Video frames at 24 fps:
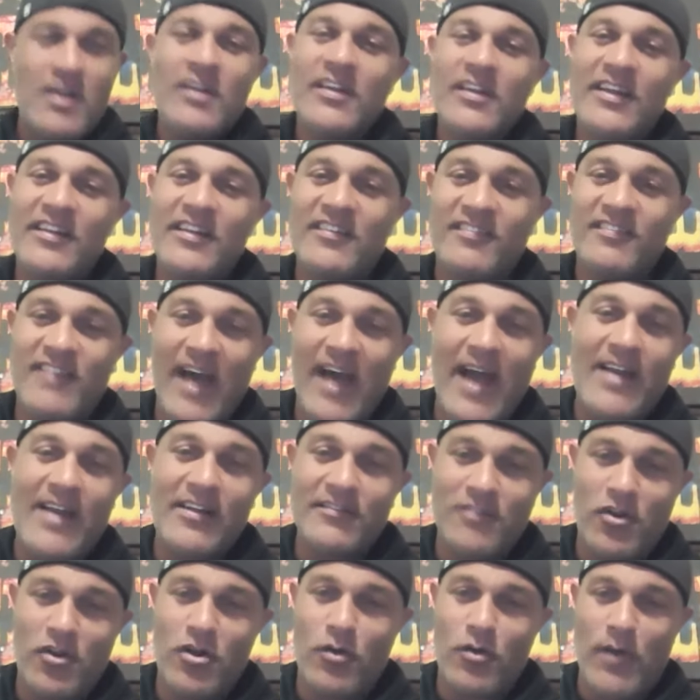You decided to
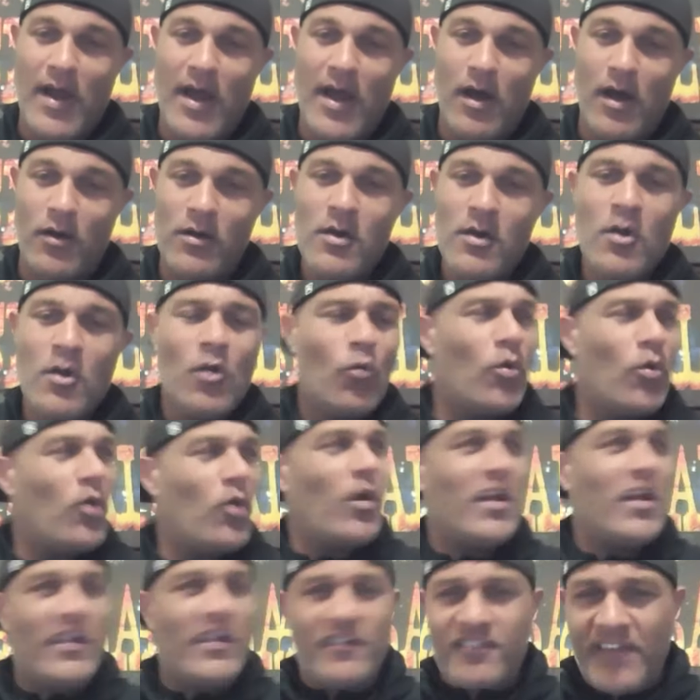turn around. What,
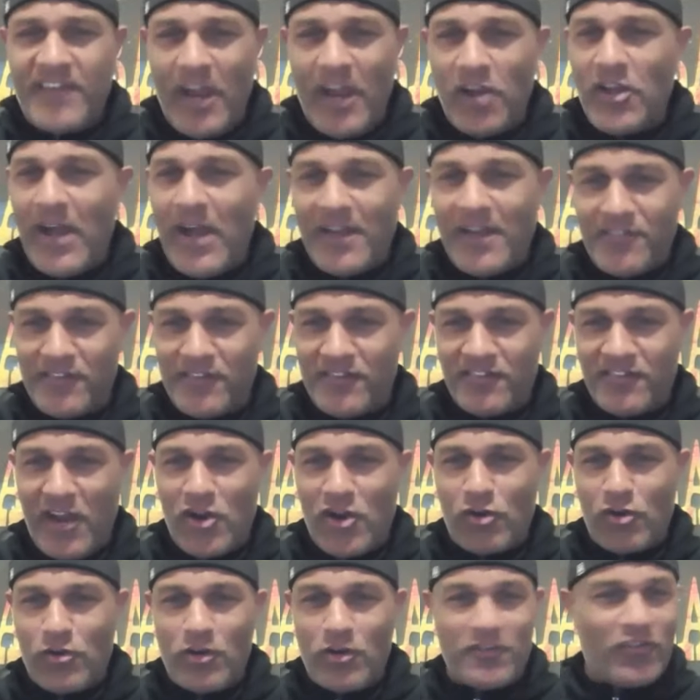what are you, you guys are the
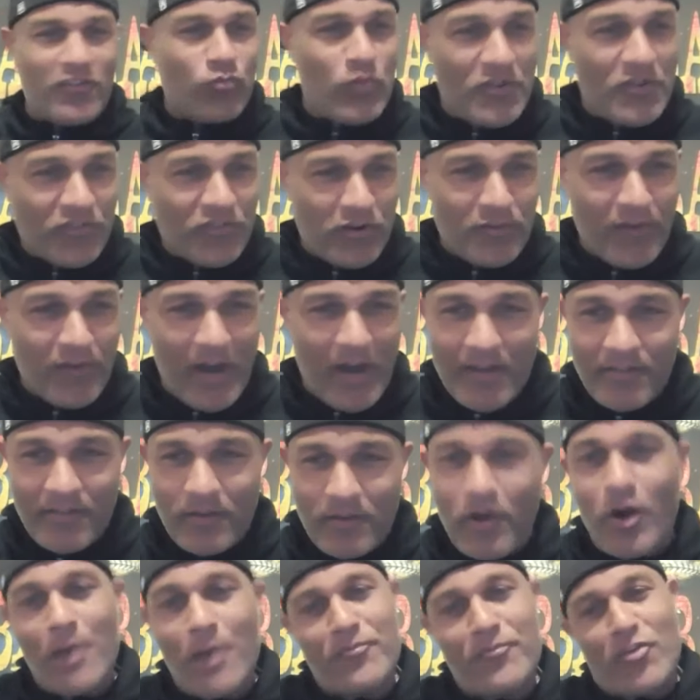scarecrows? Is this Wizard of Oz?
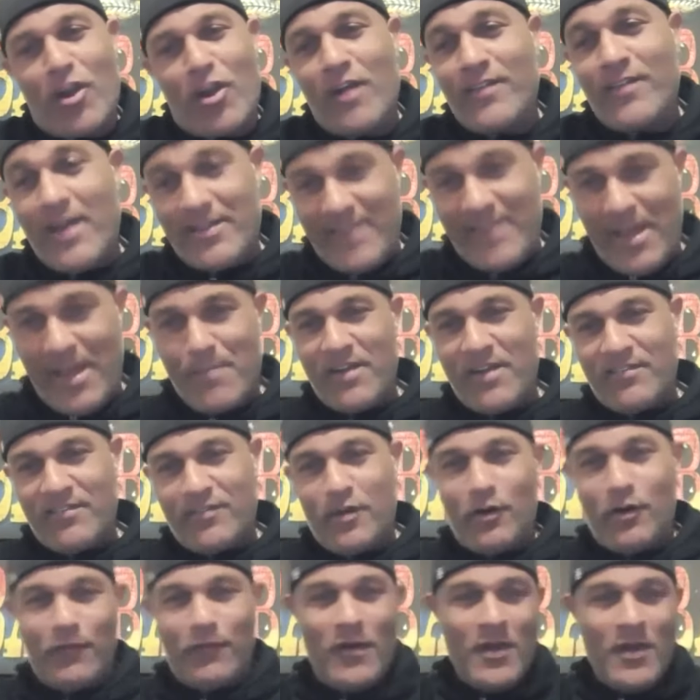Oh, I'm sorry. Did I date
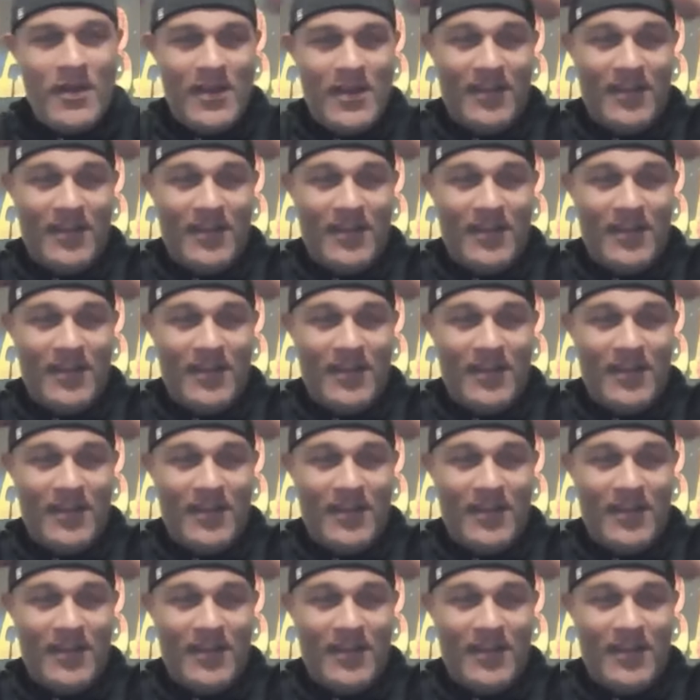myself?